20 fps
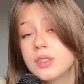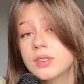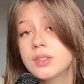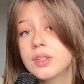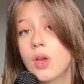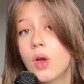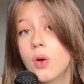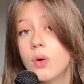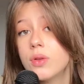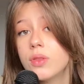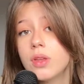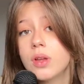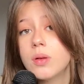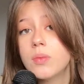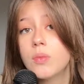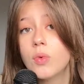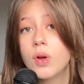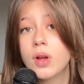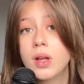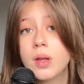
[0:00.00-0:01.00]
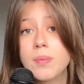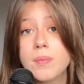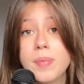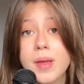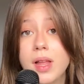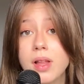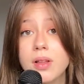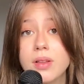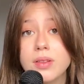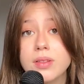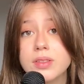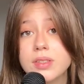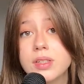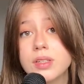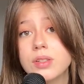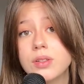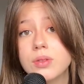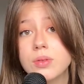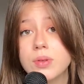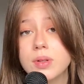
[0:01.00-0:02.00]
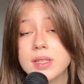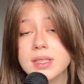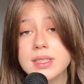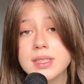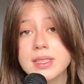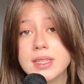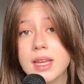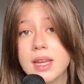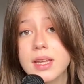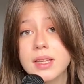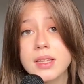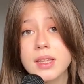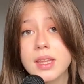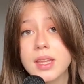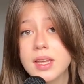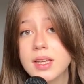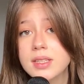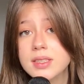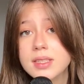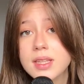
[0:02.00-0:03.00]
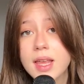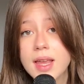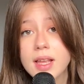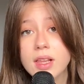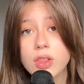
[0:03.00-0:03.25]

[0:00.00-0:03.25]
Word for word: So they're more compelled to do insane things like